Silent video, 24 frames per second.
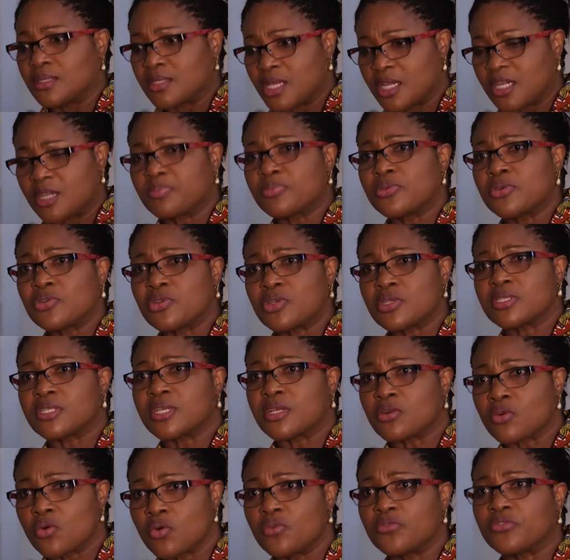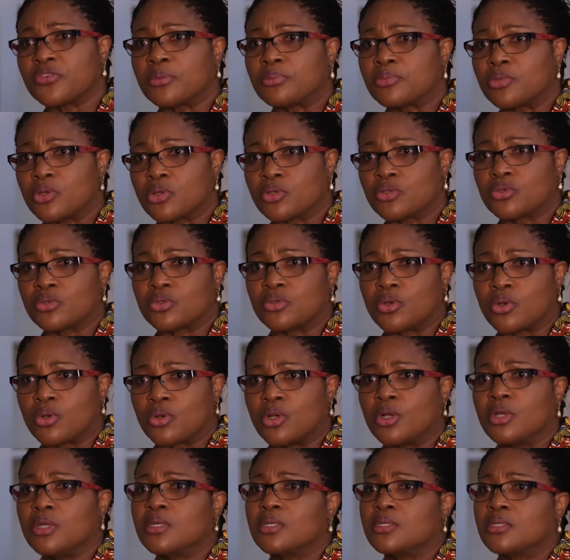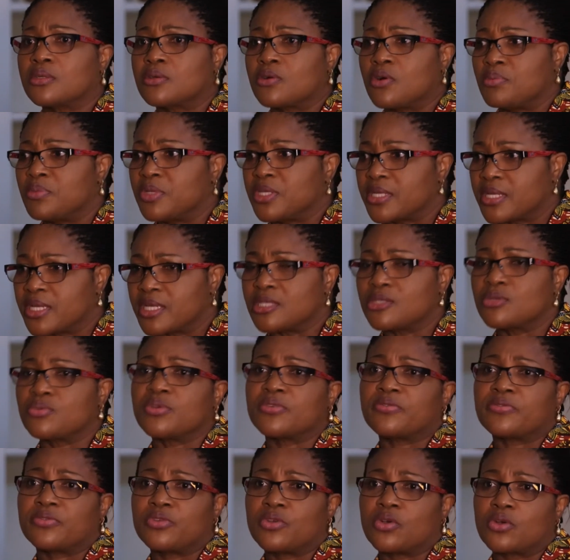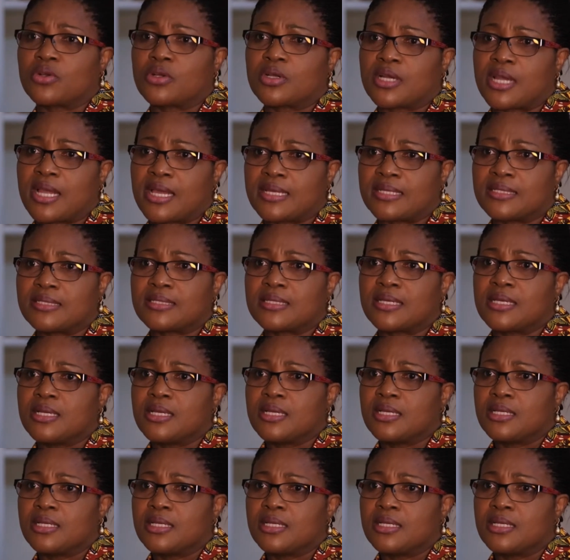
Take products and go from door to door. Communicate with your client,